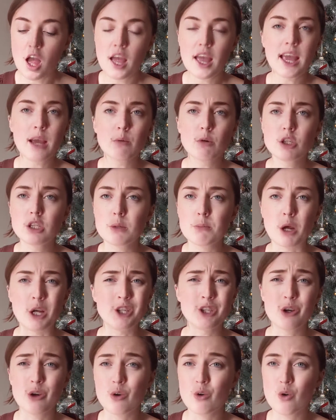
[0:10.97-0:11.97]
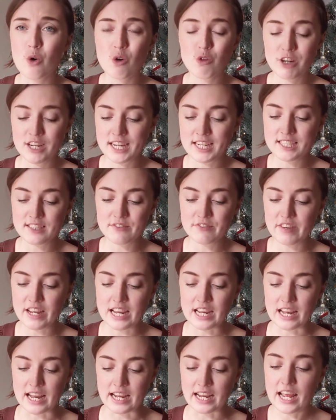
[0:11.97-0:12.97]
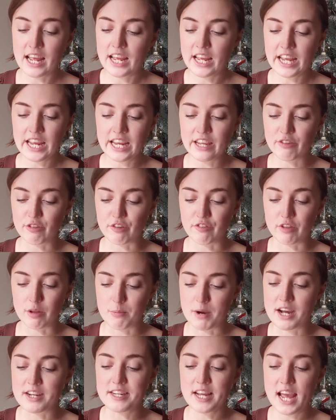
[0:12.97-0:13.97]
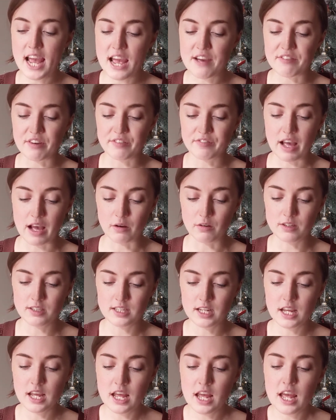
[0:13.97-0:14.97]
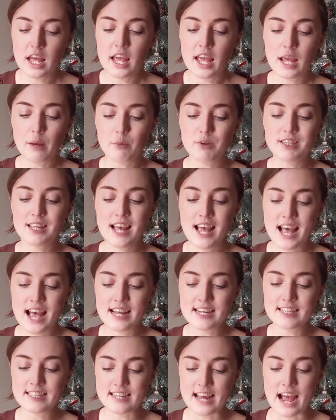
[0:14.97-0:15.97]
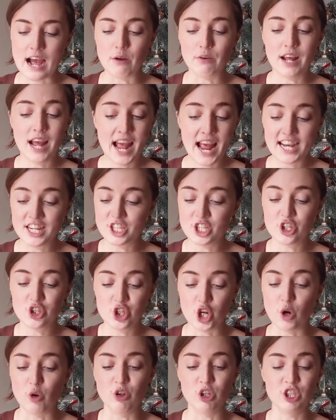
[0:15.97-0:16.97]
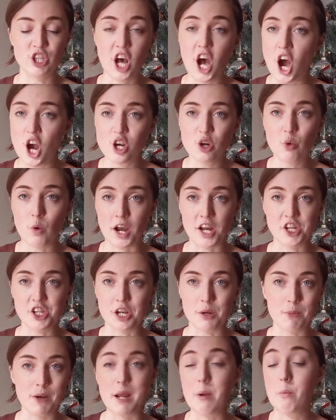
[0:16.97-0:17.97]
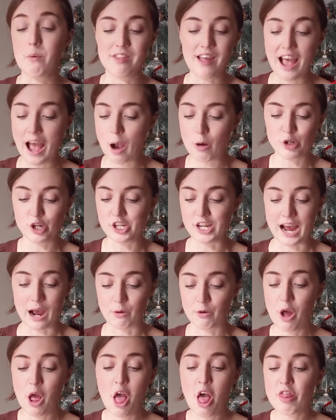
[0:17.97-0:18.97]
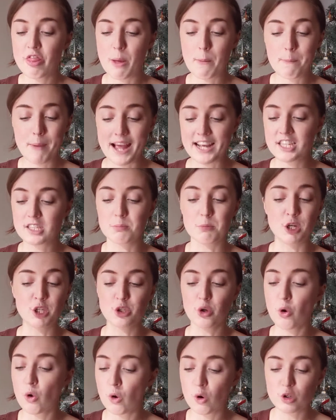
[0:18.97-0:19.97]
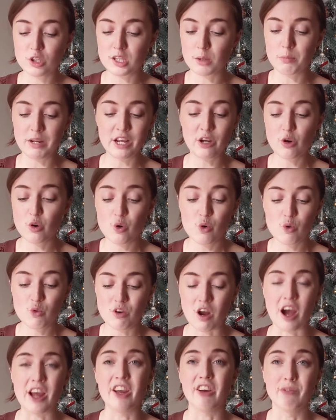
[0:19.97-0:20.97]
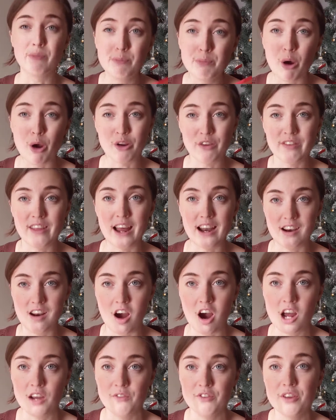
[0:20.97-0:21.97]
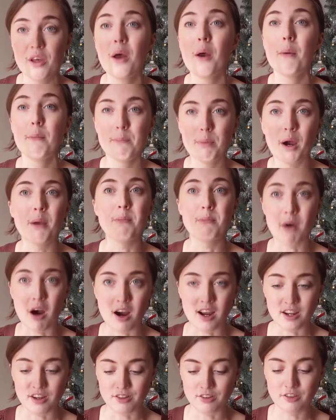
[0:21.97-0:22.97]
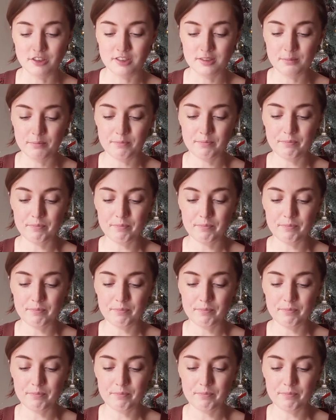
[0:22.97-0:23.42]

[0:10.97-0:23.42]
It was the most glorious feeling either of them had ever felt. It was hands down, heads and shoulders, unquestionably, without a doubt, the best, most awesomely cool night of both their lives, by miles.